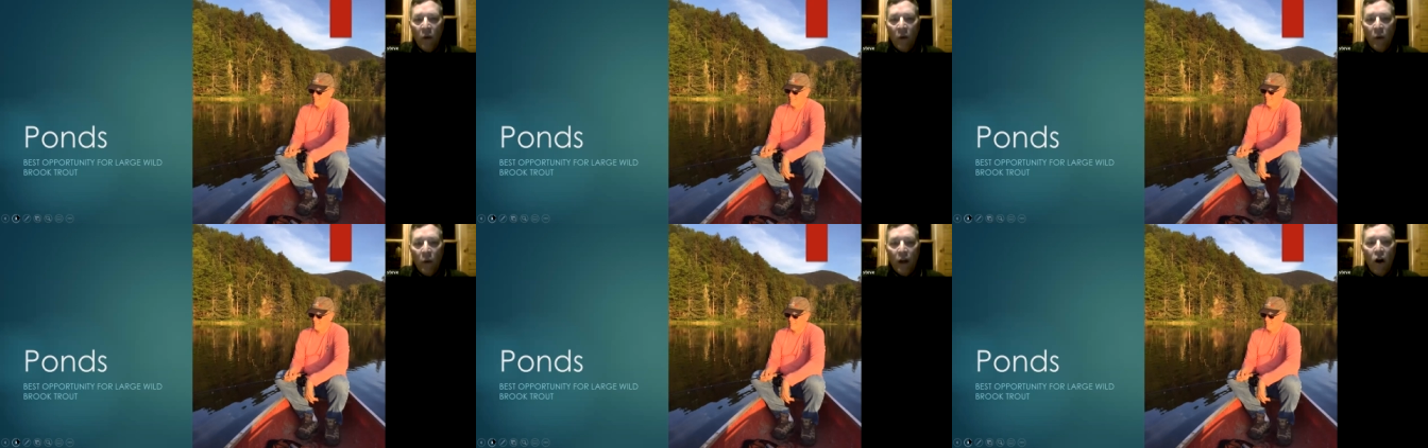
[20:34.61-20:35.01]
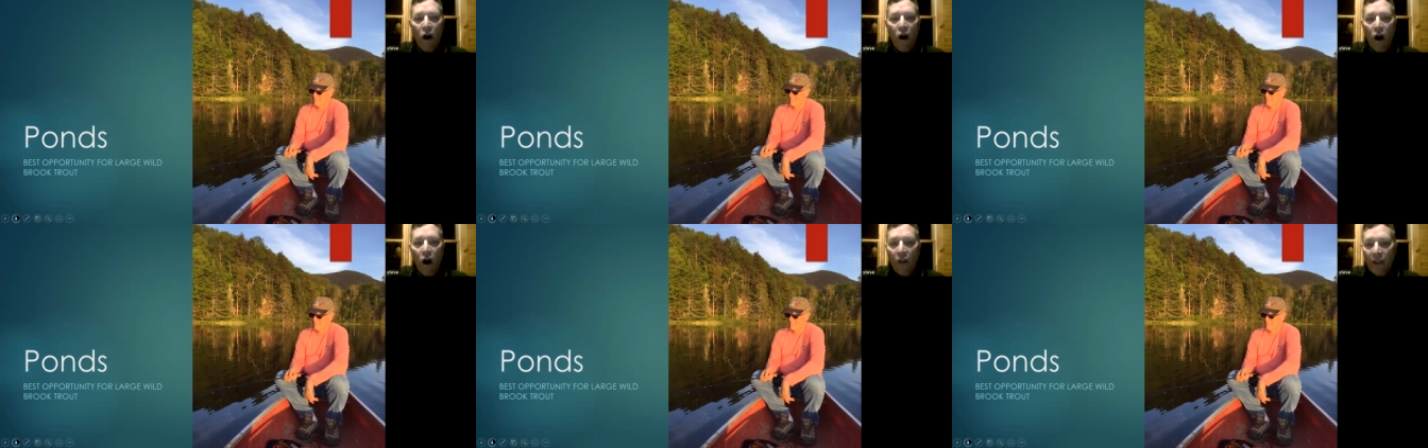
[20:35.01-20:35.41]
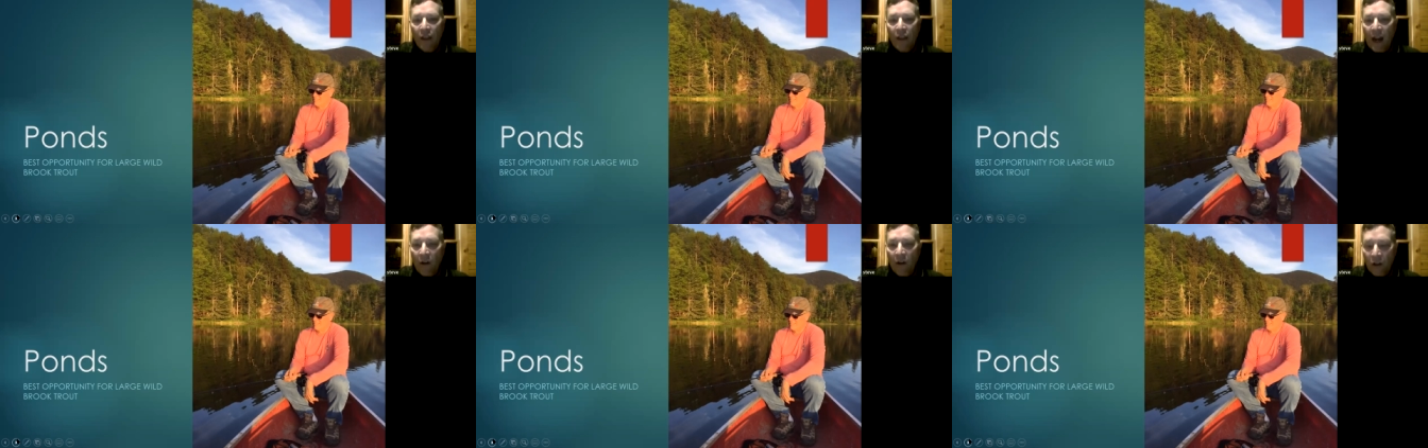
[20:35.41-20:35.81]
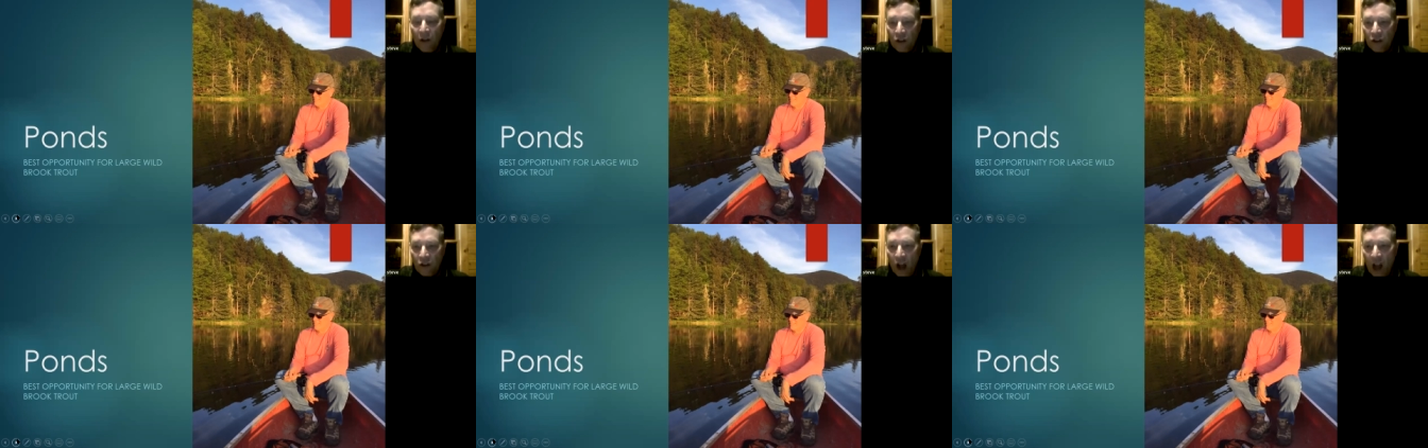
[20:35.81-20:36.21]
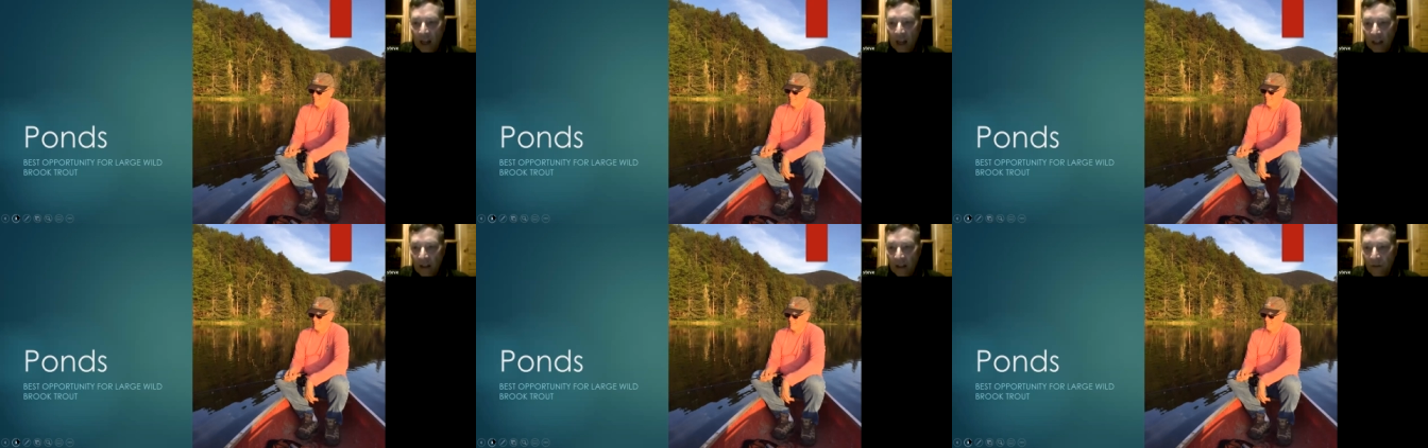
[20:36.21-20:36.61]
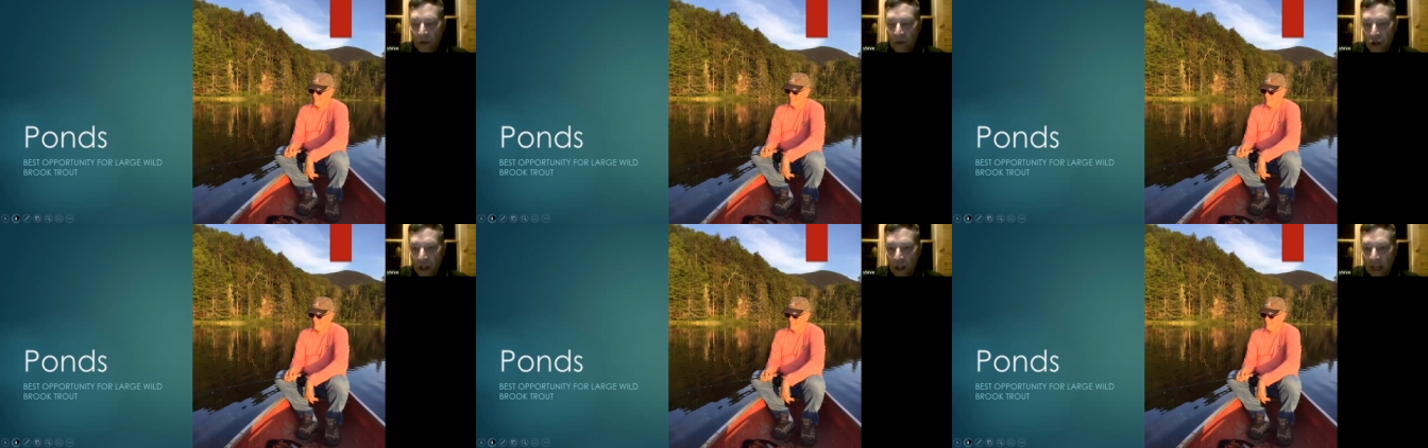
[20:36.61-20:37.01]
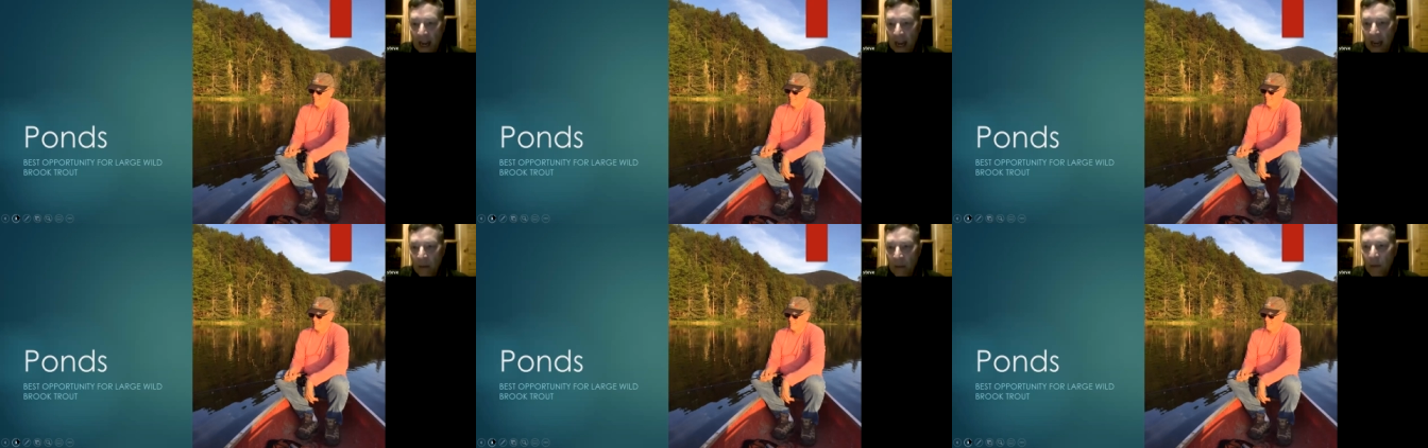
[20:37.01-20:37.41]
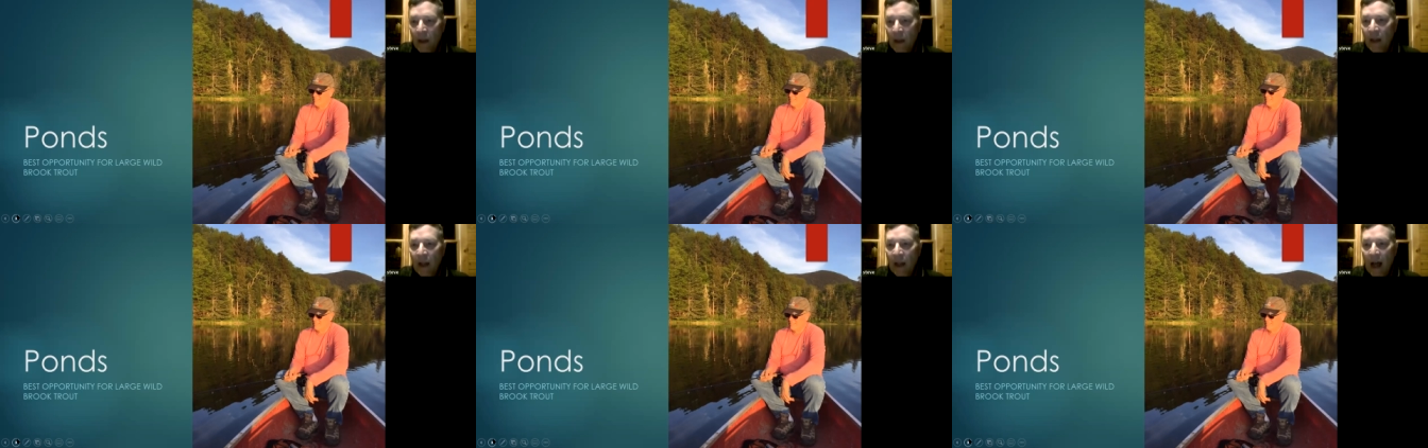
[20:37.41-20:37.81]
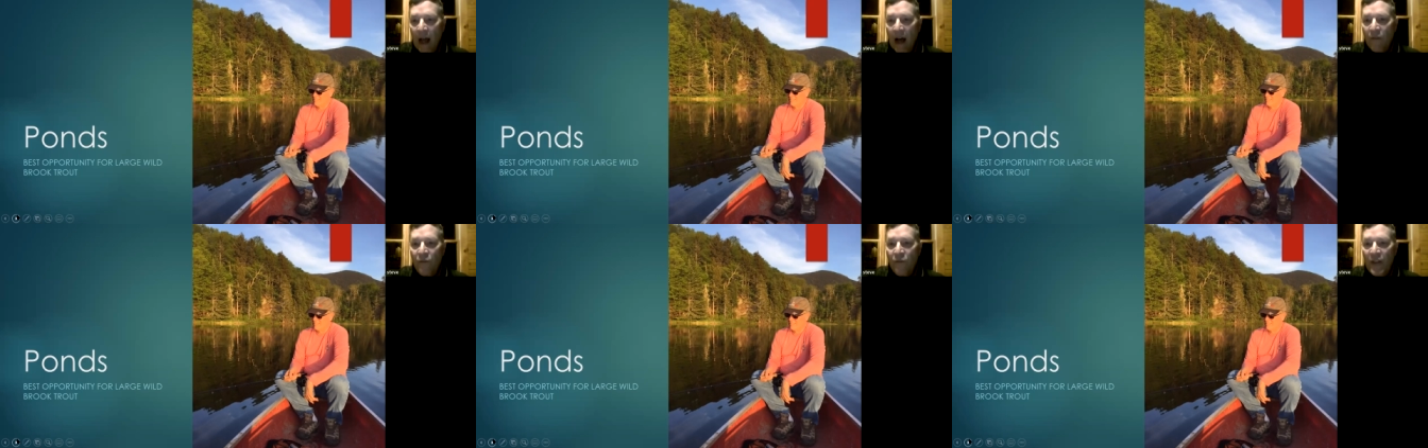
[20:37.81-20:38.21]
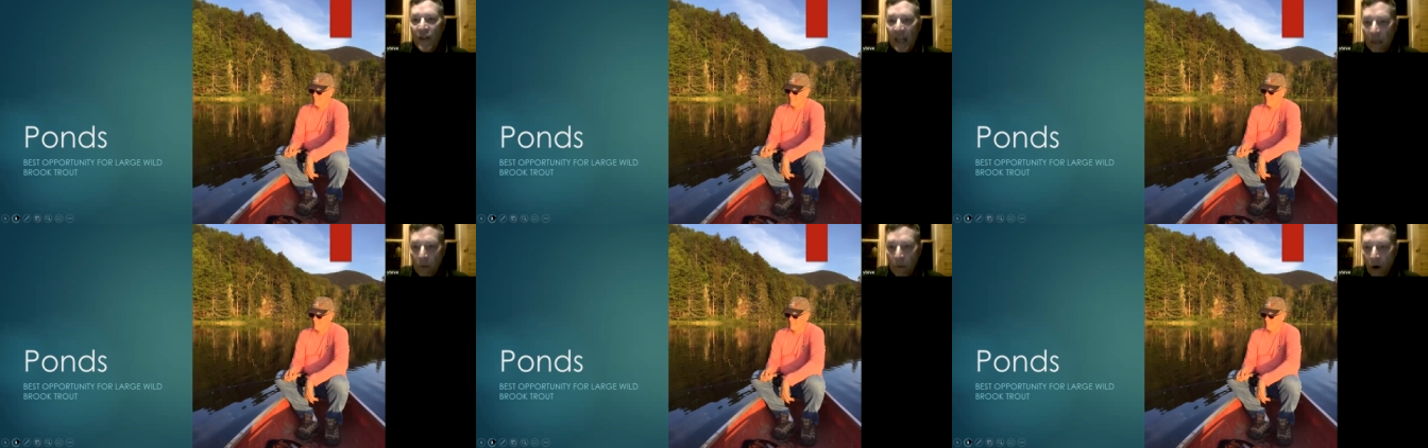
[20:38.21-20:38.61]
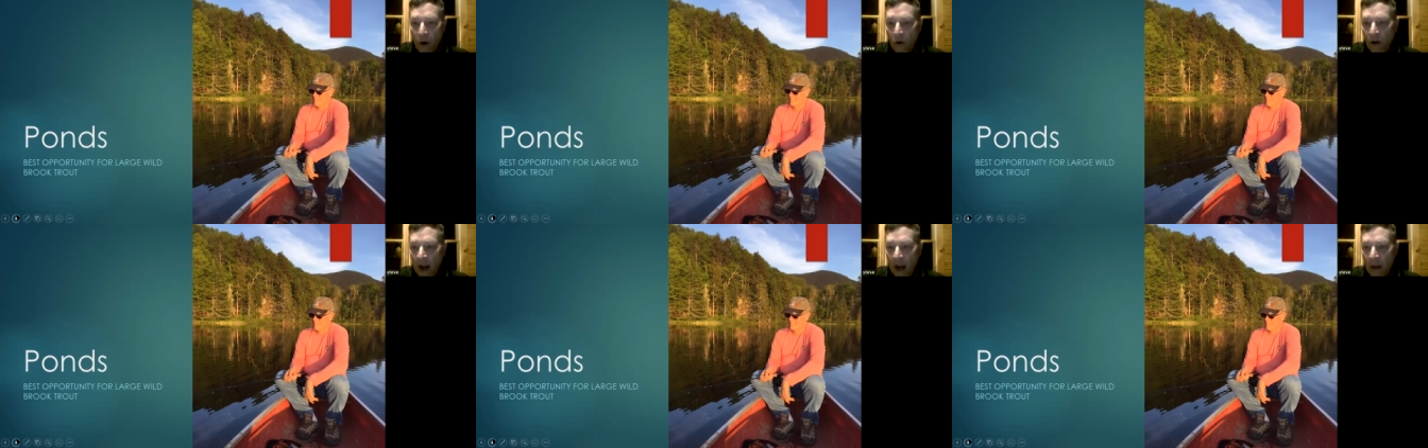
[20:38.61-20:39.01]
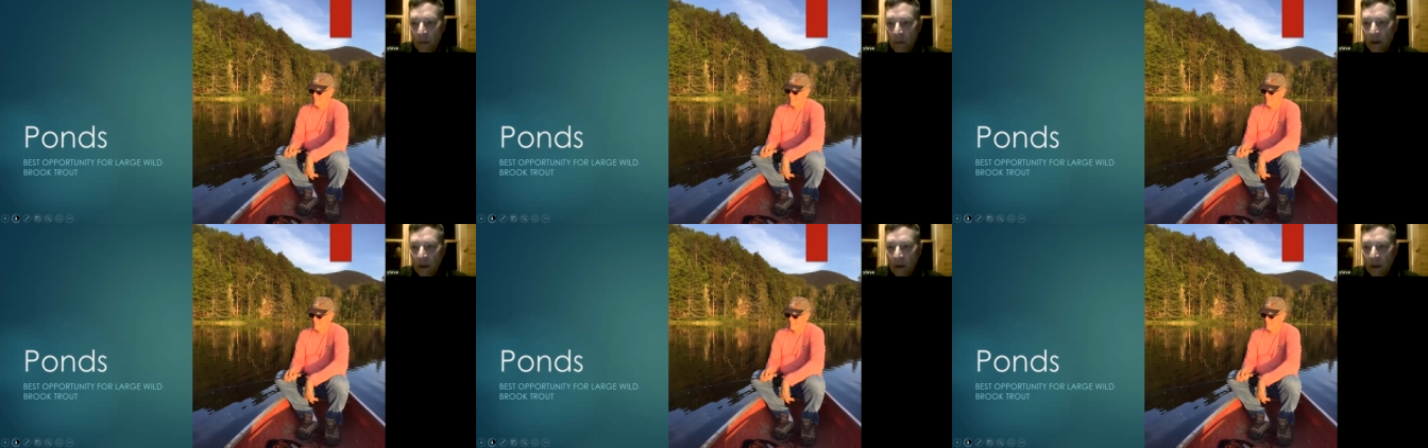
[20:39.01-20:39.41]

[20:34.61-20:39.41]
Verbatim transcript: We call the aerial stocking the fish and game uh, feeding program